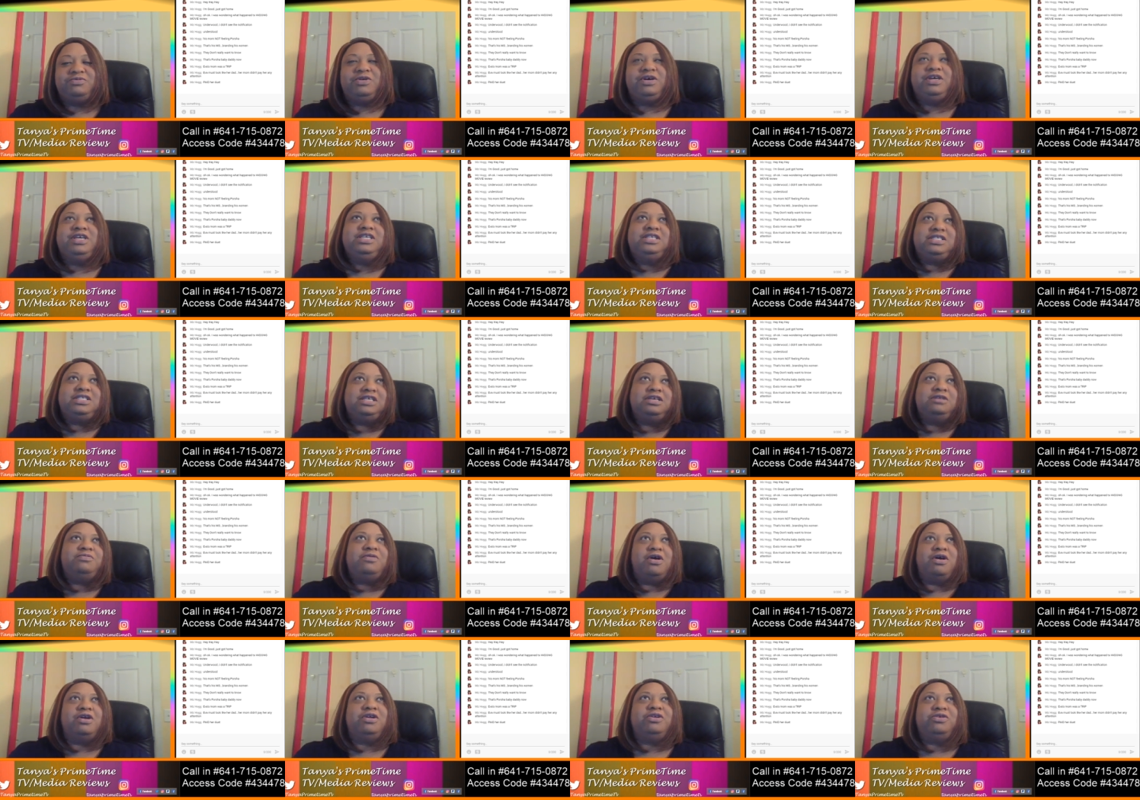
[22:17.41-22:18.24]
Well, he's
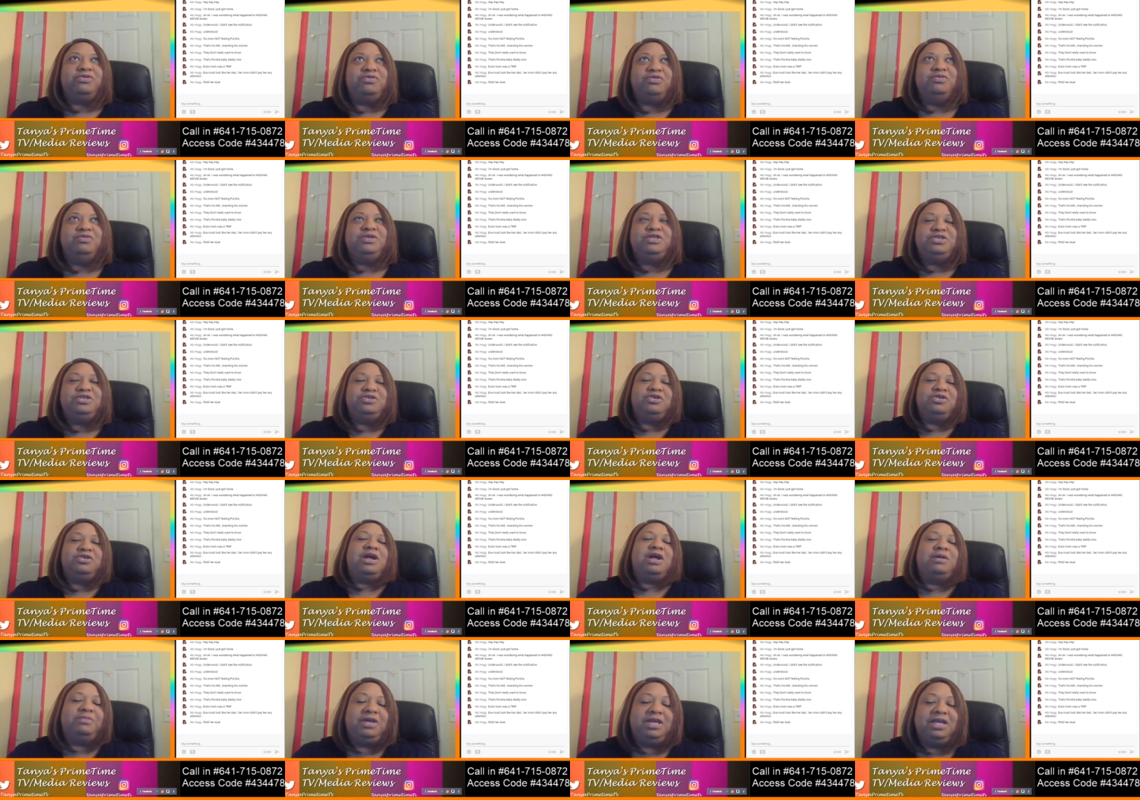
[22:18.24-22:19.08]
still part of the group, but you know
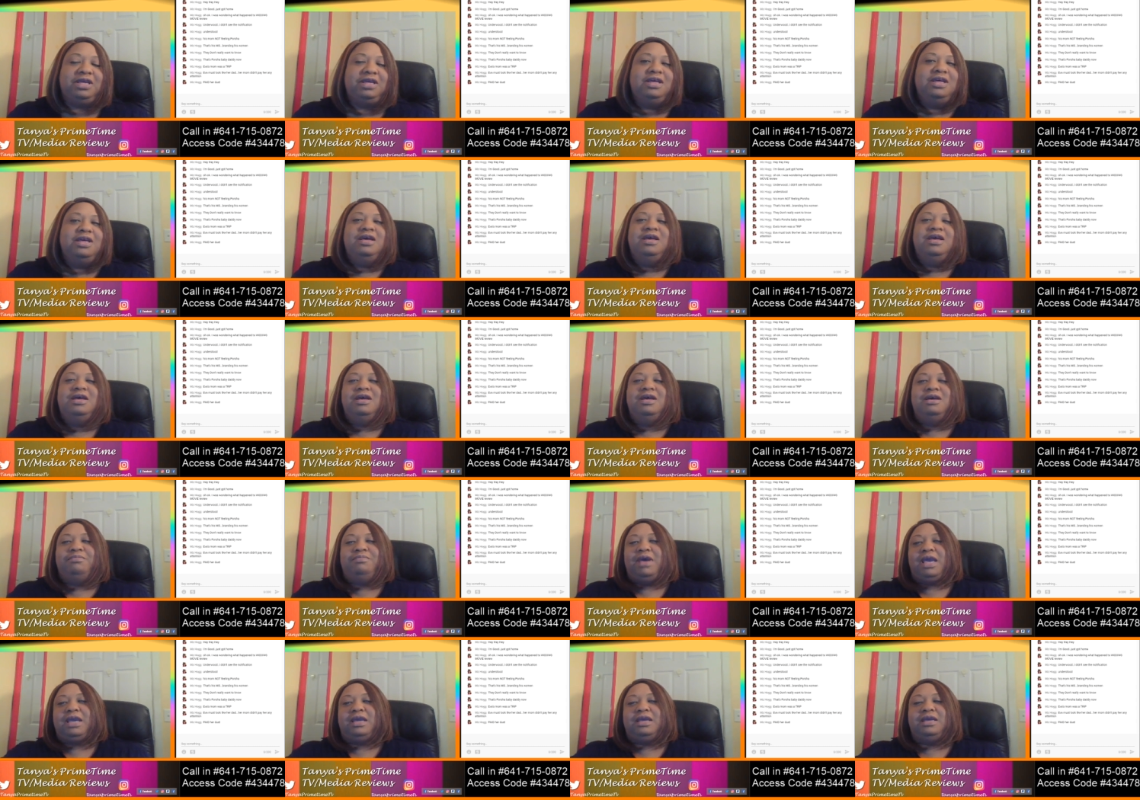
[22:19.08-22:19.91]
what I mean.
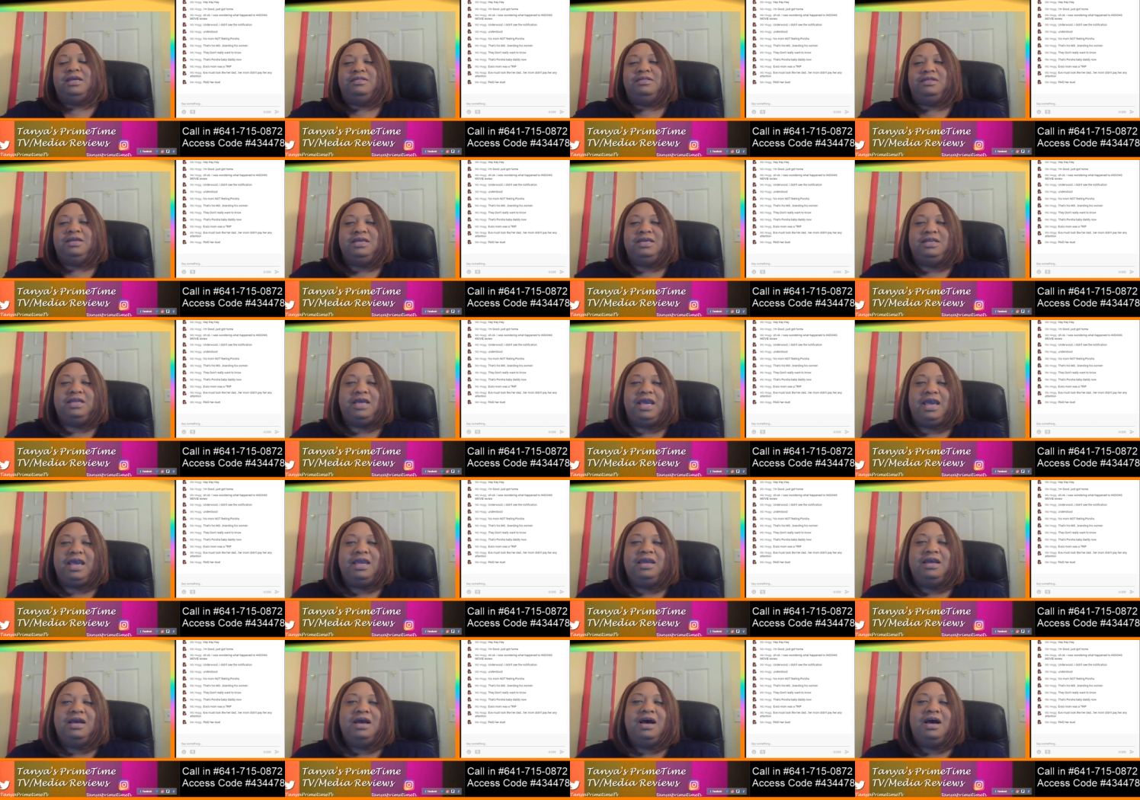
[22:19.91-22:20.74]
Back in D
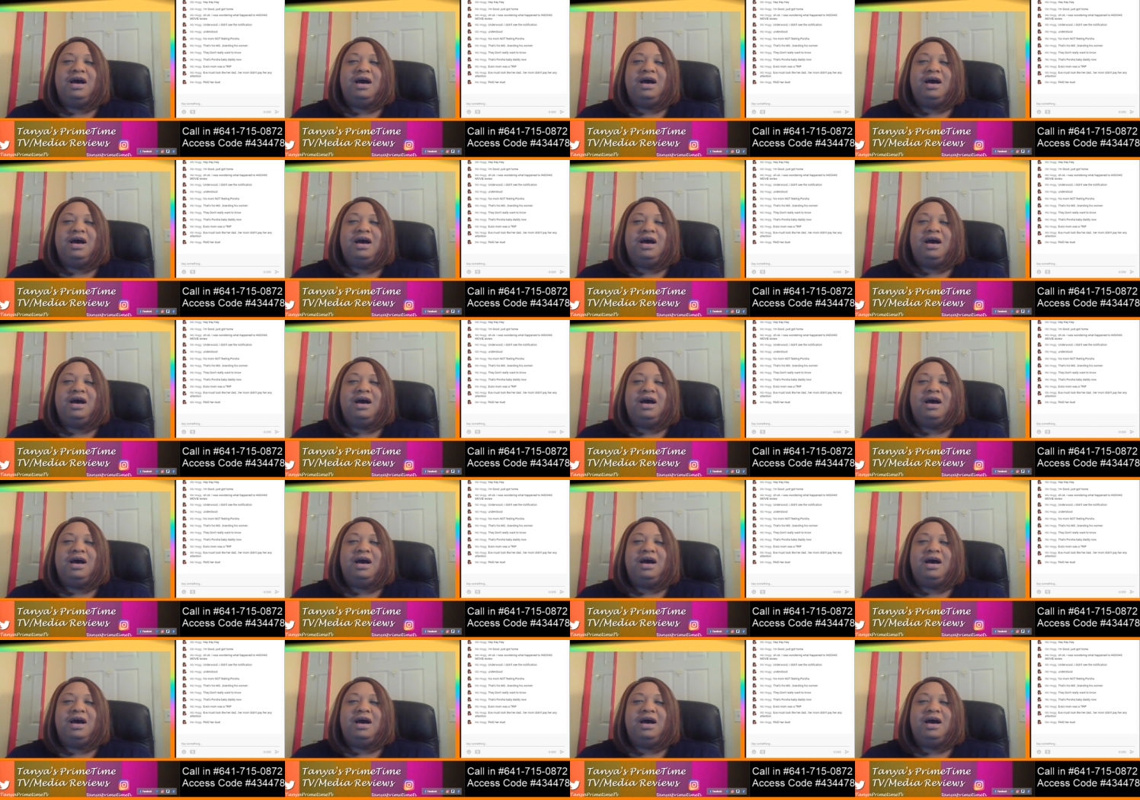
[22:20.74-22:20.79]
Day.